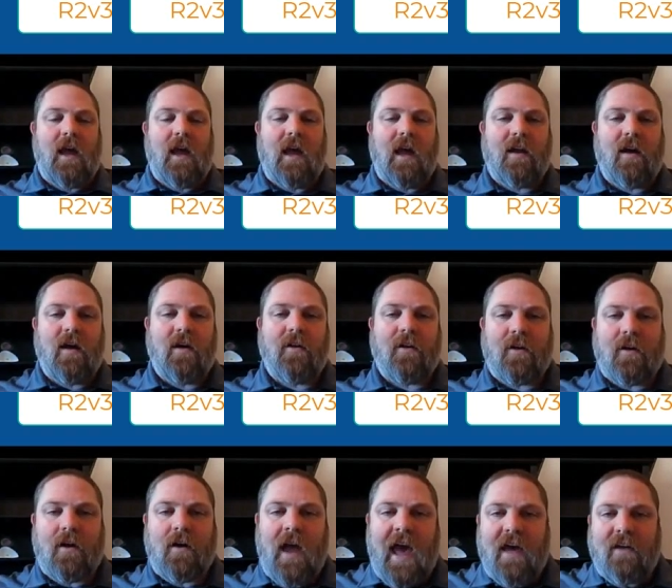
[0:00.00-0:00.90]
and
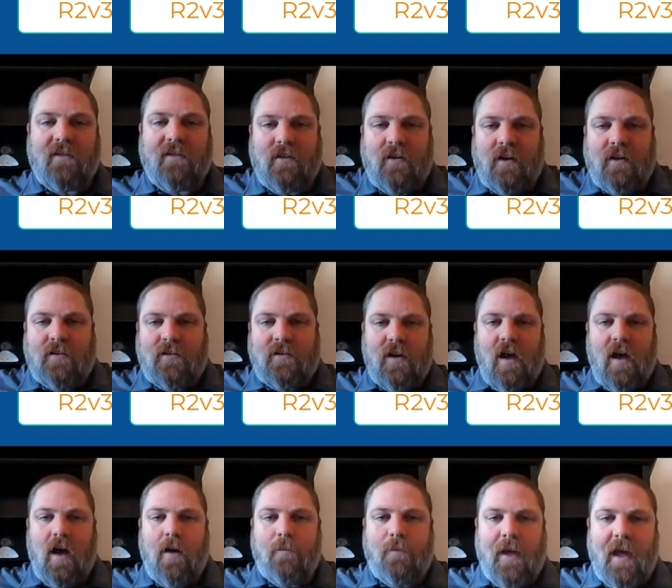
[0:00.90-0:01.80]
other hazardous
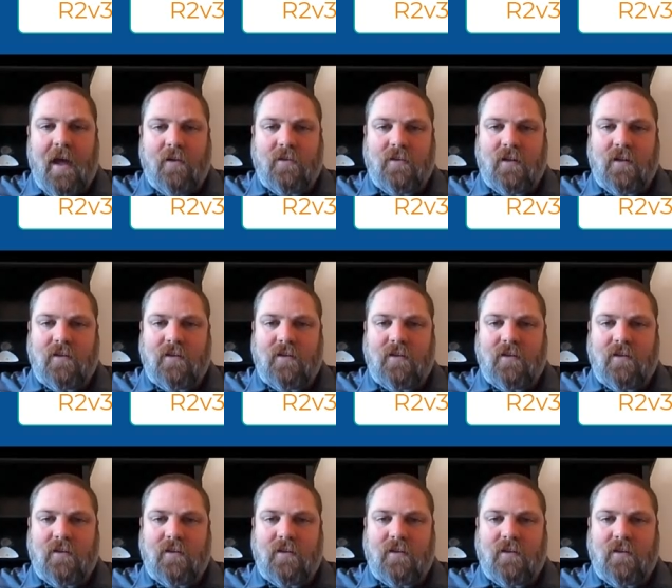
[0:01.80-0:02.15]
compounds